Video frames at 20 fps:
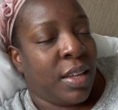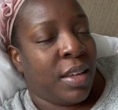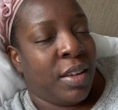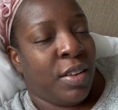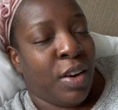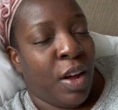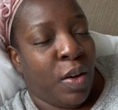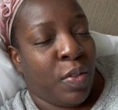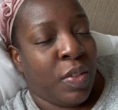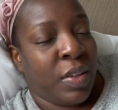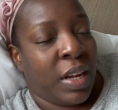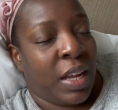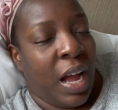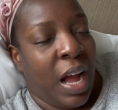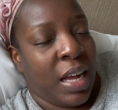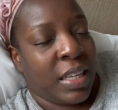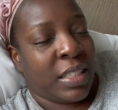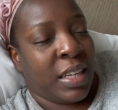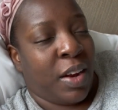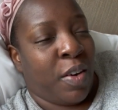you know, the
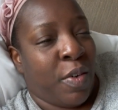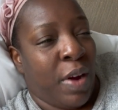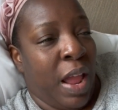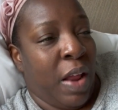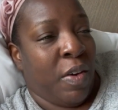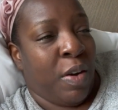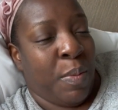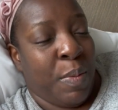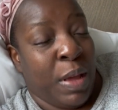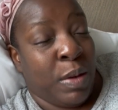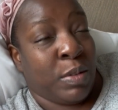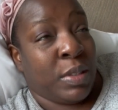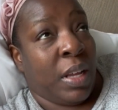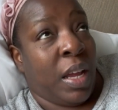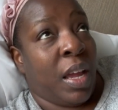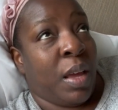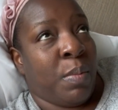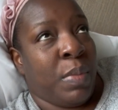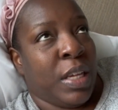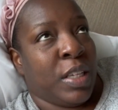content creator in me was like,
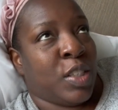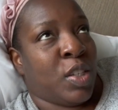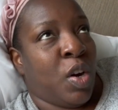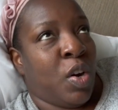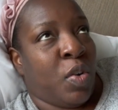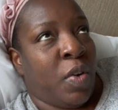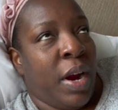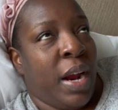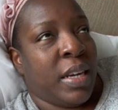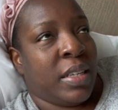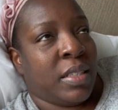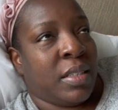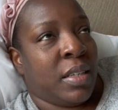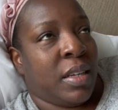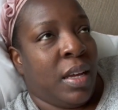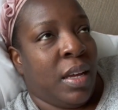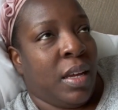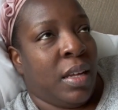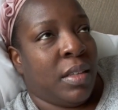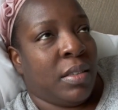it'd be so great to
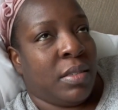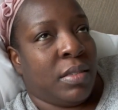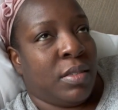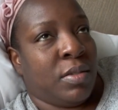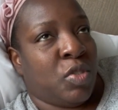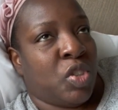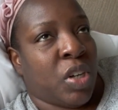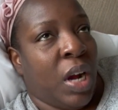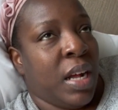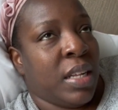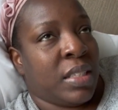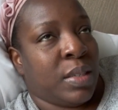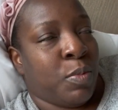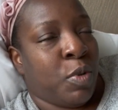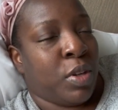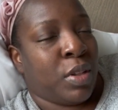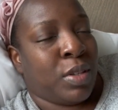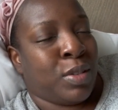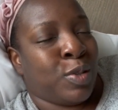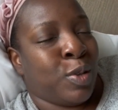get shots of
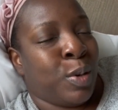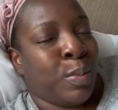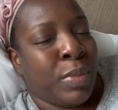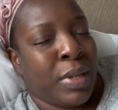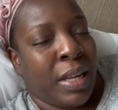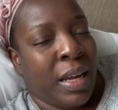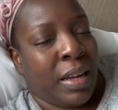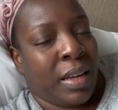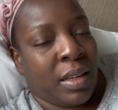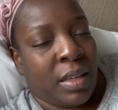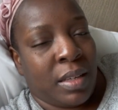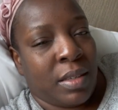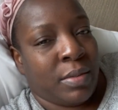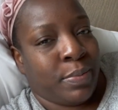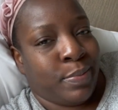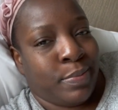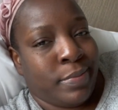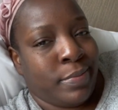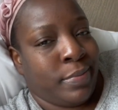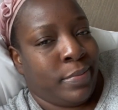Martha Stewart, but like,
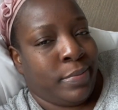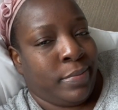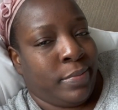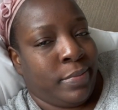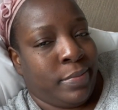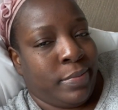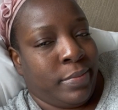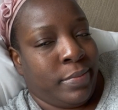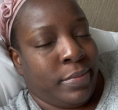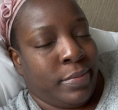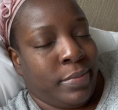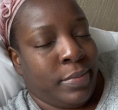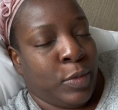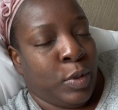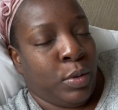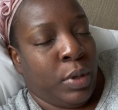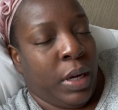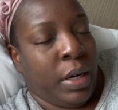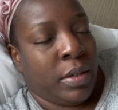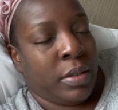
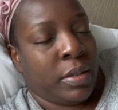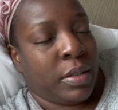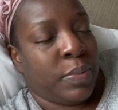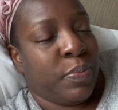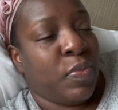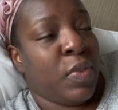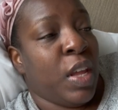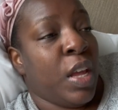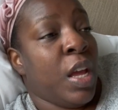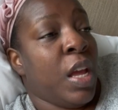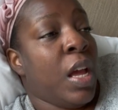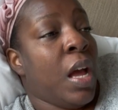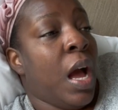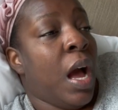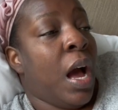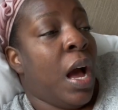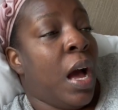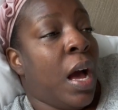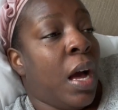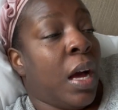who cares?
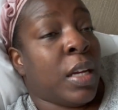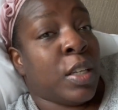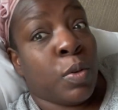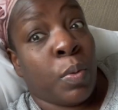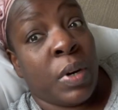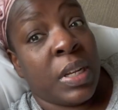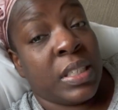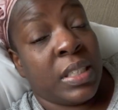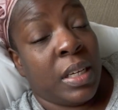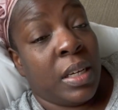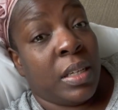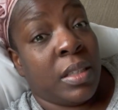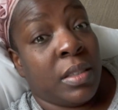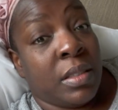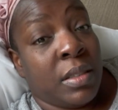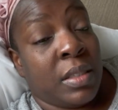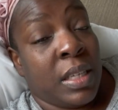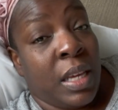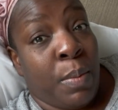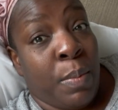Uh, I do want to see
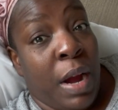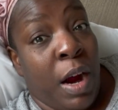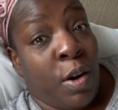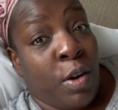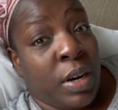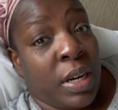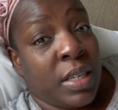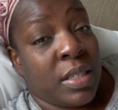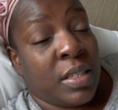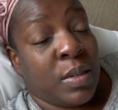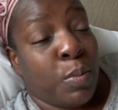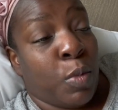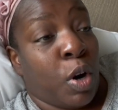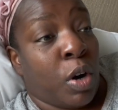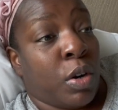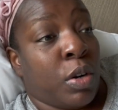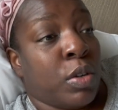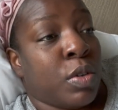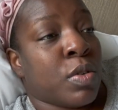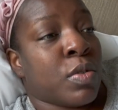Tia Mowry
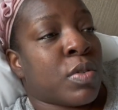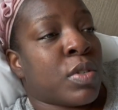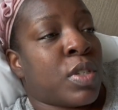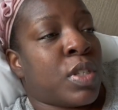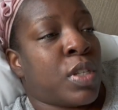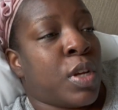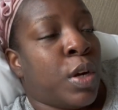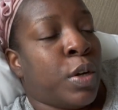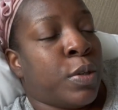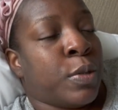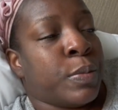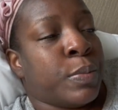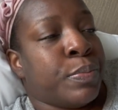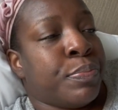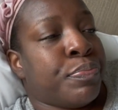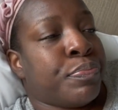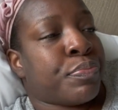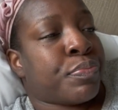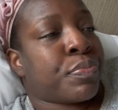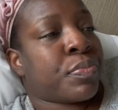tomorrow. So,
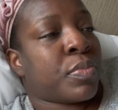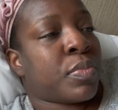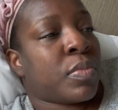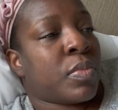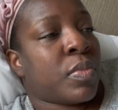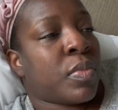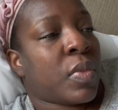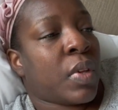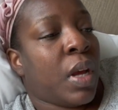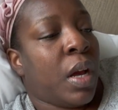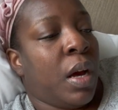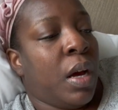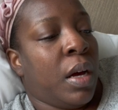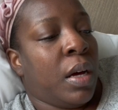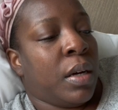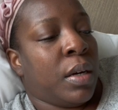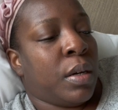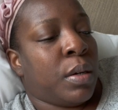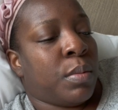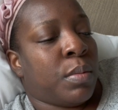
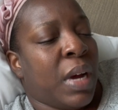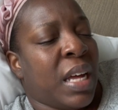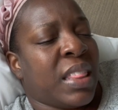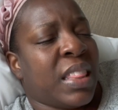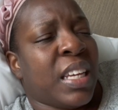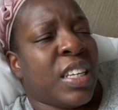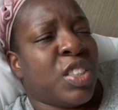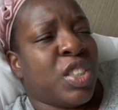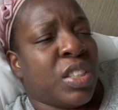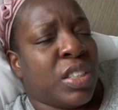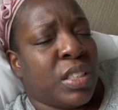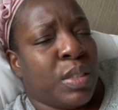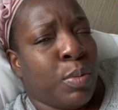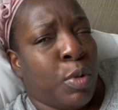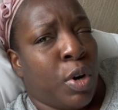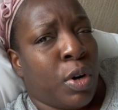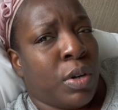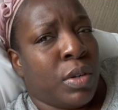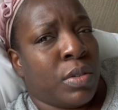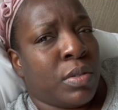um, I think she's
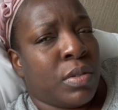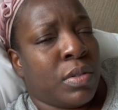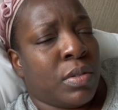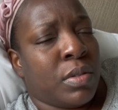tomorrow